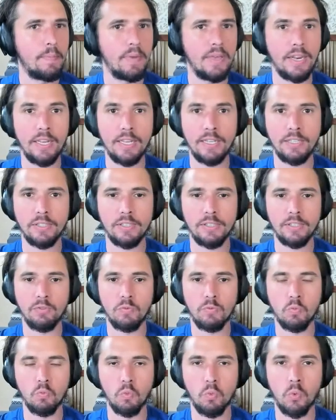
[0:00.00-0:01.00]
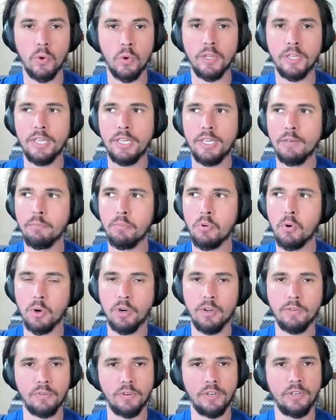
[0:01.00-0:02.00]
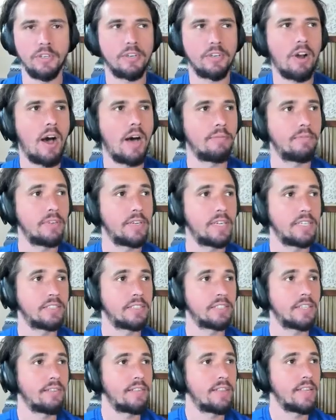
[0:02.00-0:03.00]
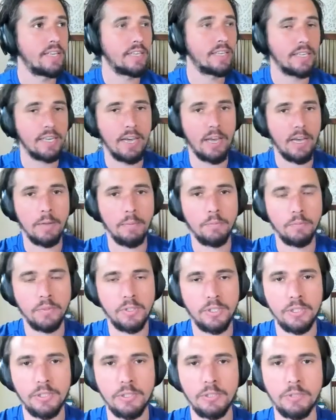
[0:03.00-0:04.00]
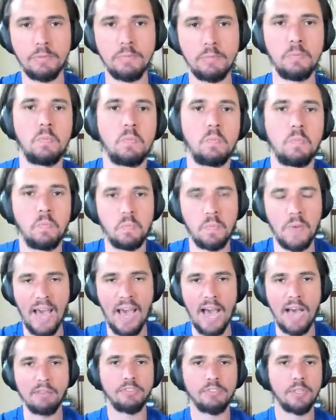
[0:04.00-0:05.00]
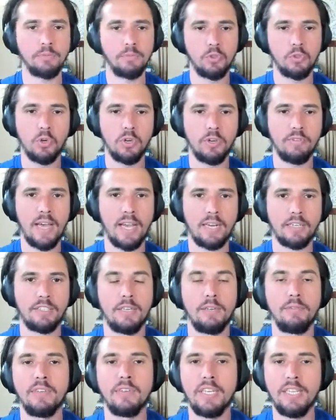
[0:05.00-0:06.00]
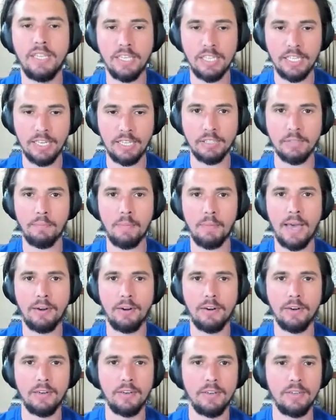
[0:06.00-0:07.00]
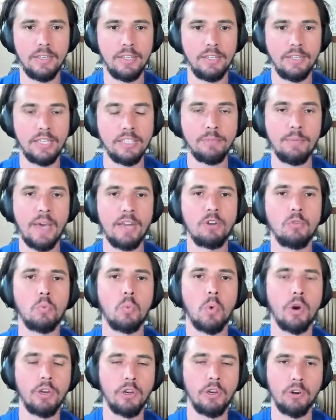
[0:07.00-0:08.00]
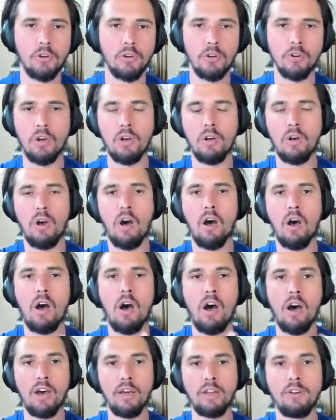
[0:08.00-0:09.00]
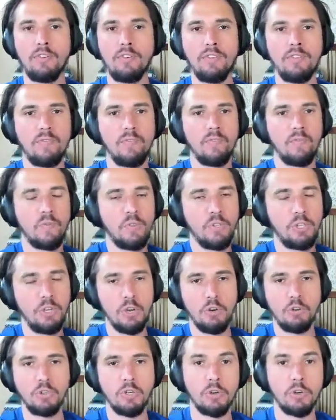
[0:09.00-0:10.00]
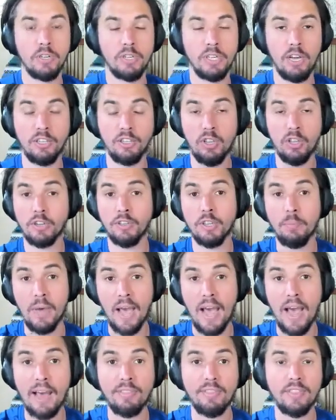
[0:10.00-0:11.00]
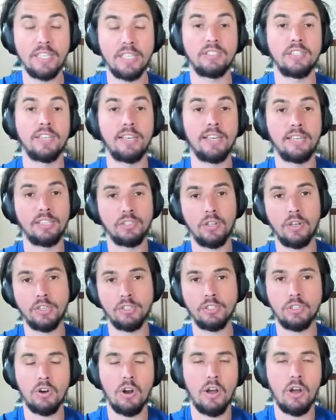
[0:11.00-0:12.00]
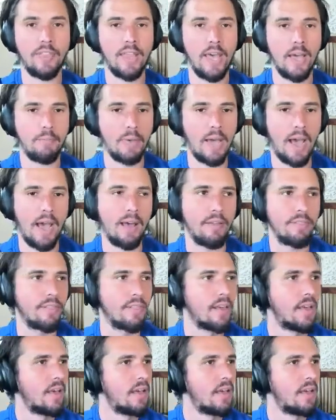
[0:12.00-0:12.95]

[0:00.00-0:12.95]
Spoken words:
it is really important for your confidence, I think, to have some sort of activity. And it doesn't matter where you're on, during along the path. It's like as long as you're on that path,